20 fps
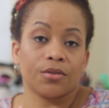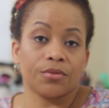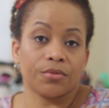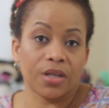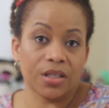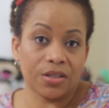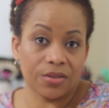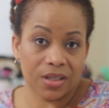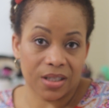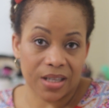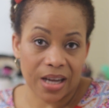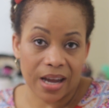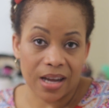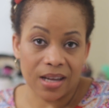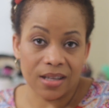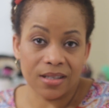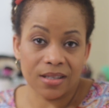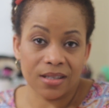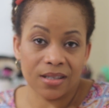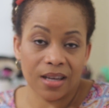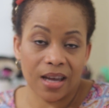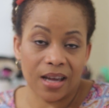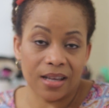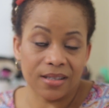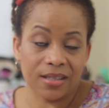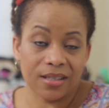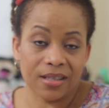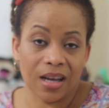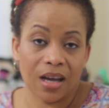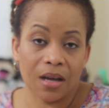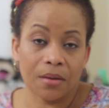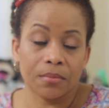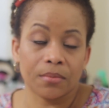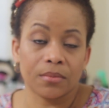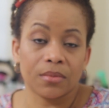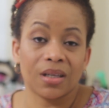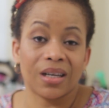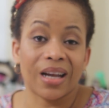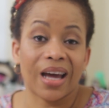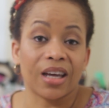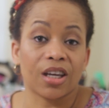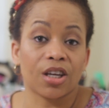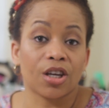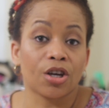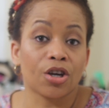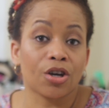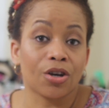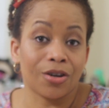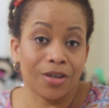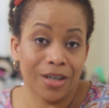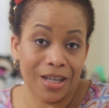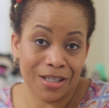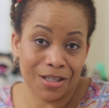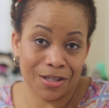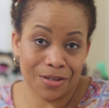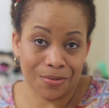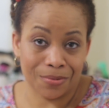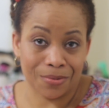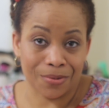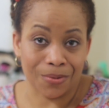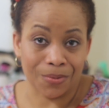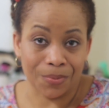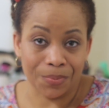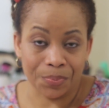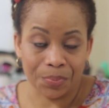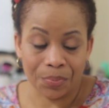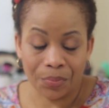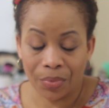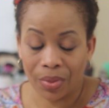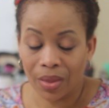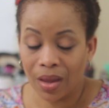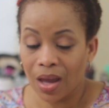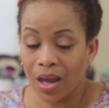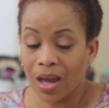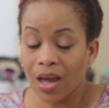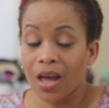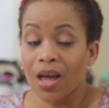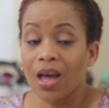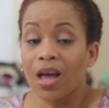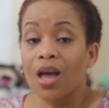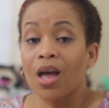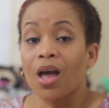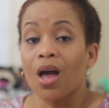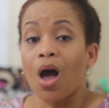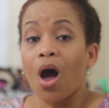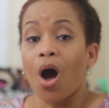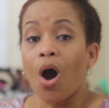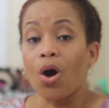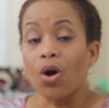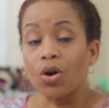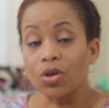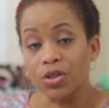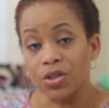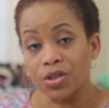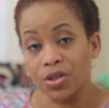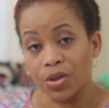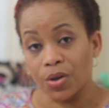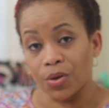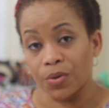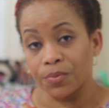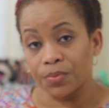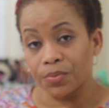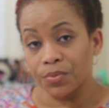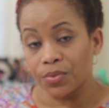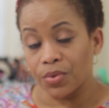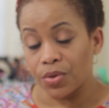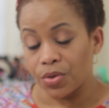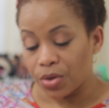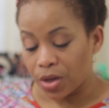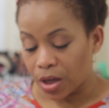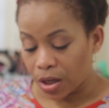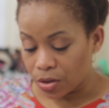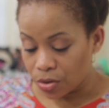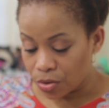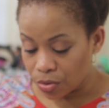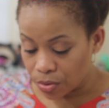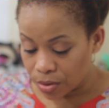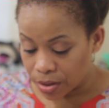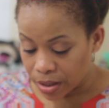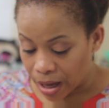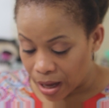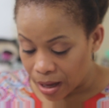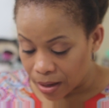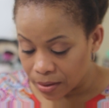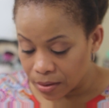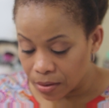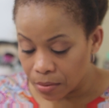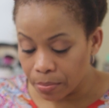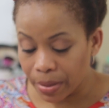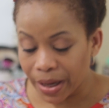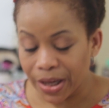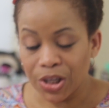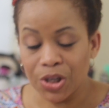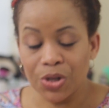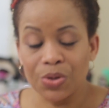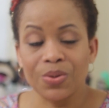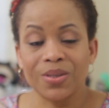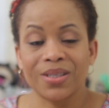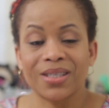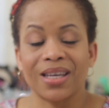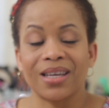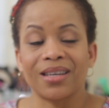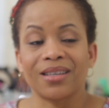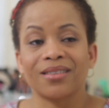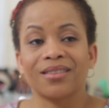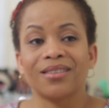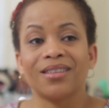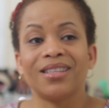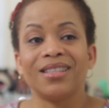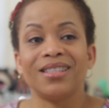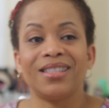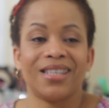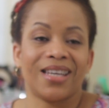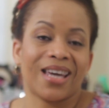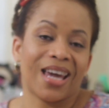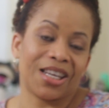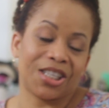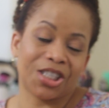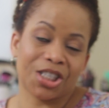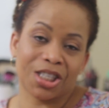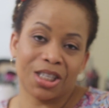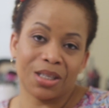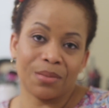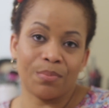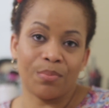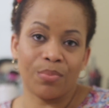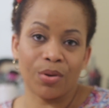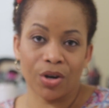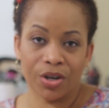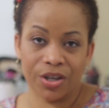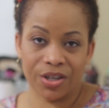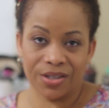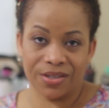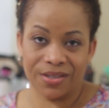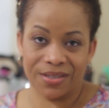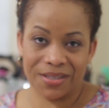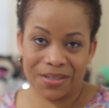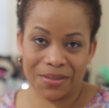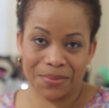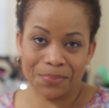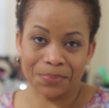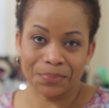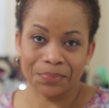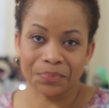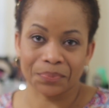reductase enzyme like cholesterol. Also, you can do that by using DHT blockers.